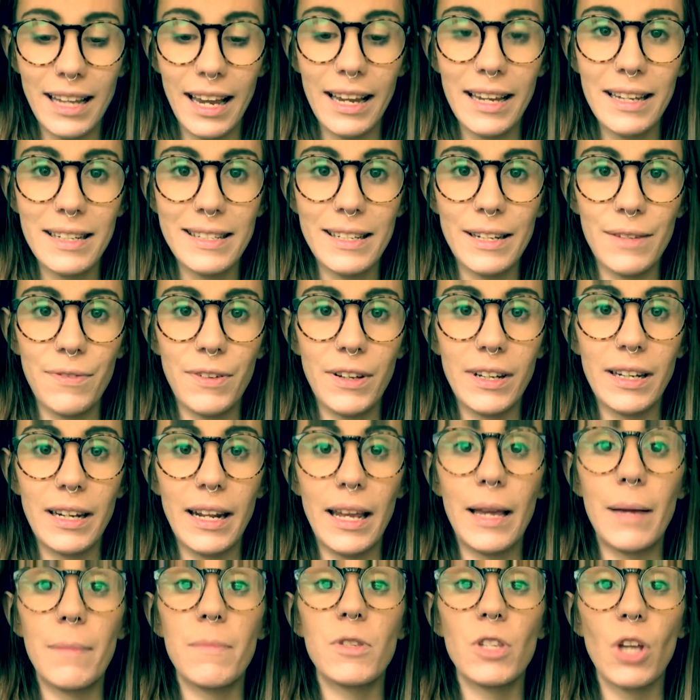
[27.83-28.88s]
scientific
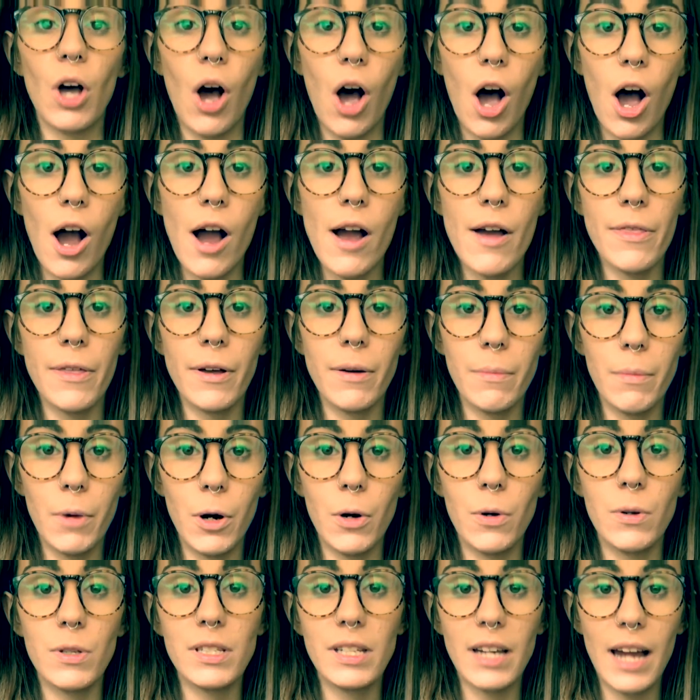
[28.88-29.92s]
names are the
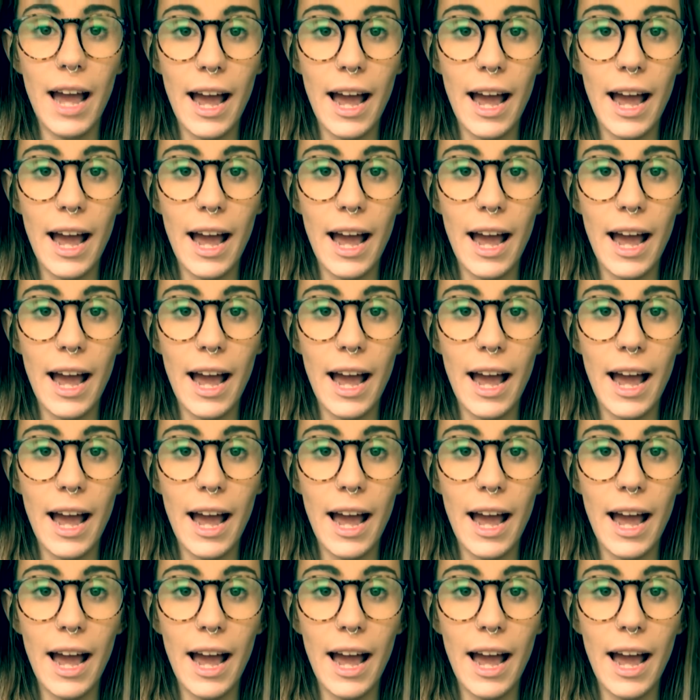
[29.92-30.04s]
most